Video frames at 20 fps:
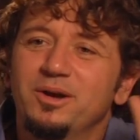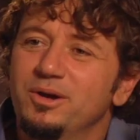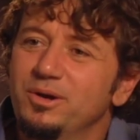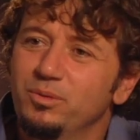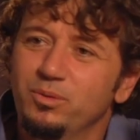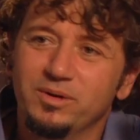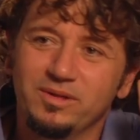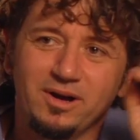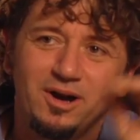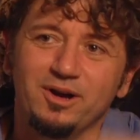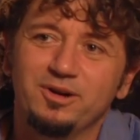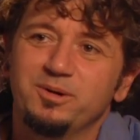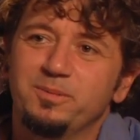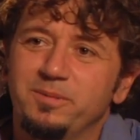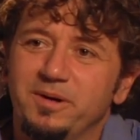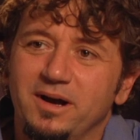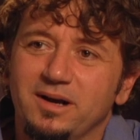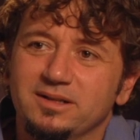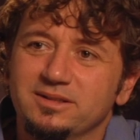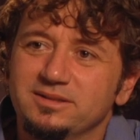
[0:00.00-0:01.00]
with
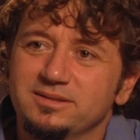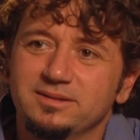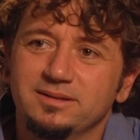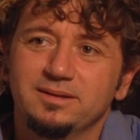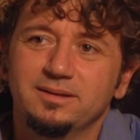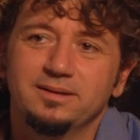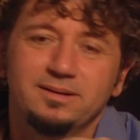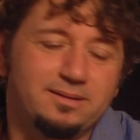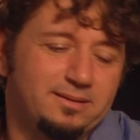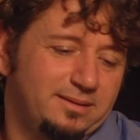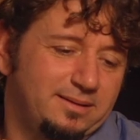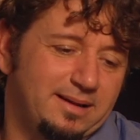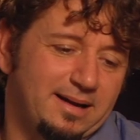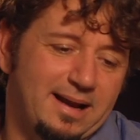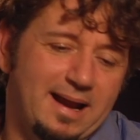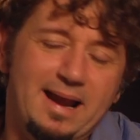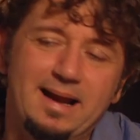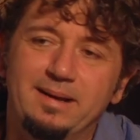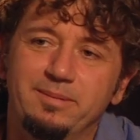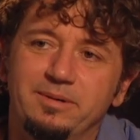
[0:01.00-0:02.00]
$100
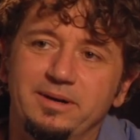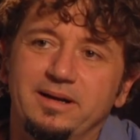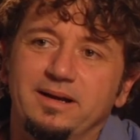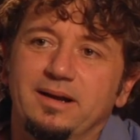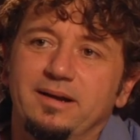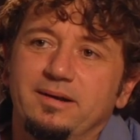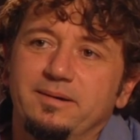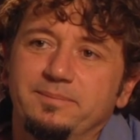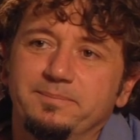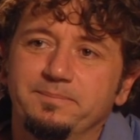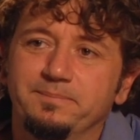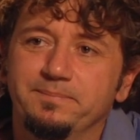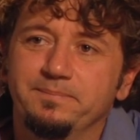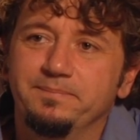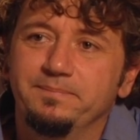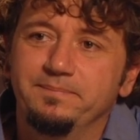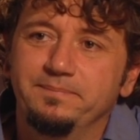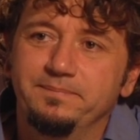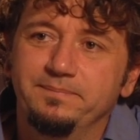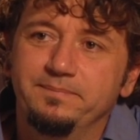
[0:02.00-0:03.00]
than anybody I know.
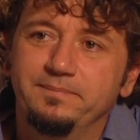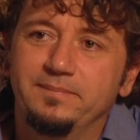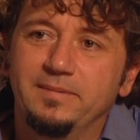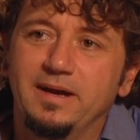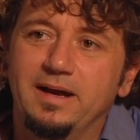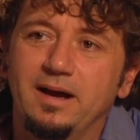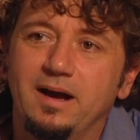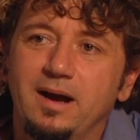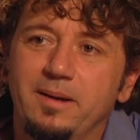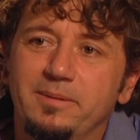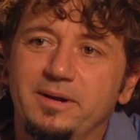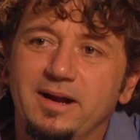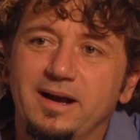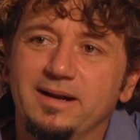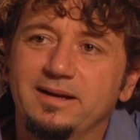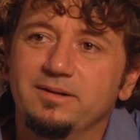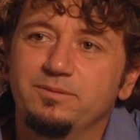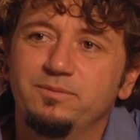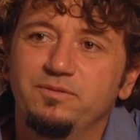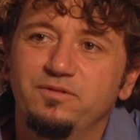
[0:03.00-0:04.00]
I mean, I
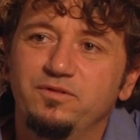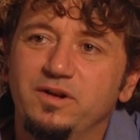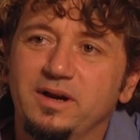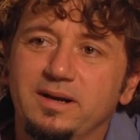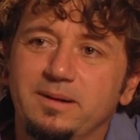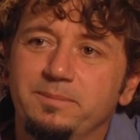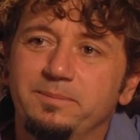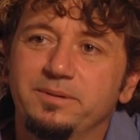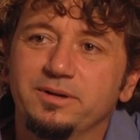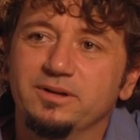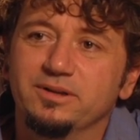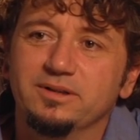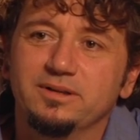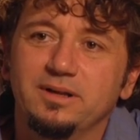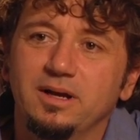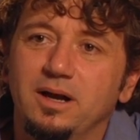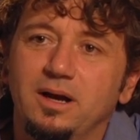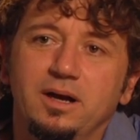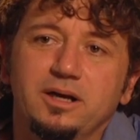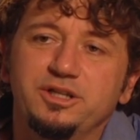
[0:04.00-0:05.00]
could fucking
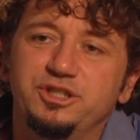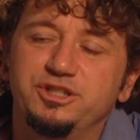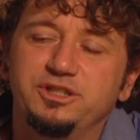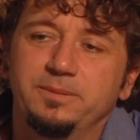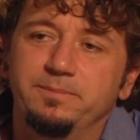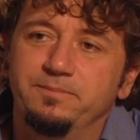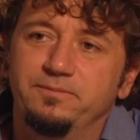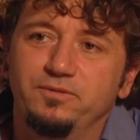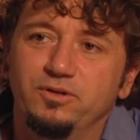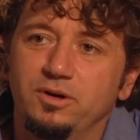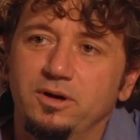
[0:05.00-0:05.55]
build a ship for